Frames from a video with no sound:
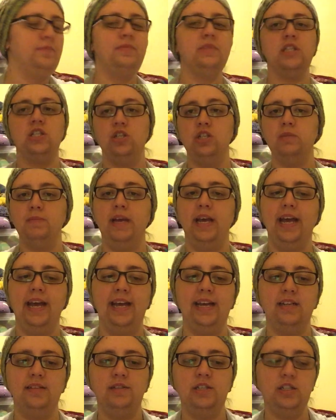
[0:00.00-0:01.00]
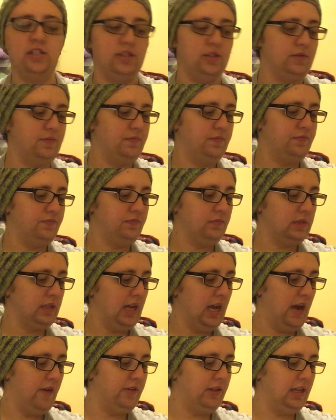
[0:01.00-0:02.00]
excuse me, and you know,
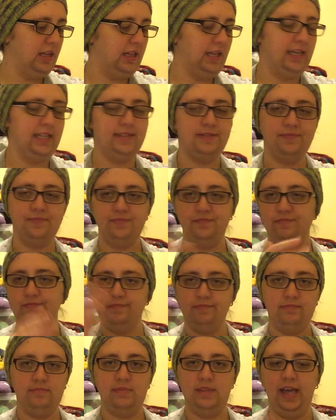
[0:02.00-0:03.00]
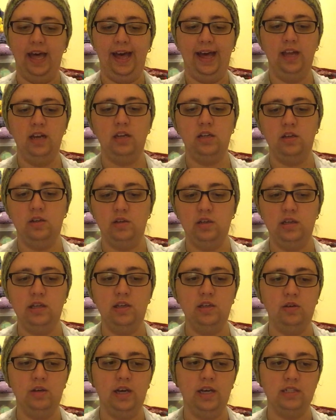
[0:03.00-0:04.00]
everything like that.
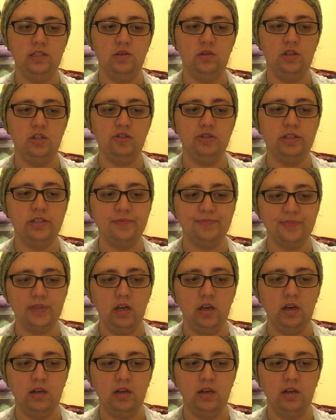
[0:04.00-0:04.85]
You guys know the drill.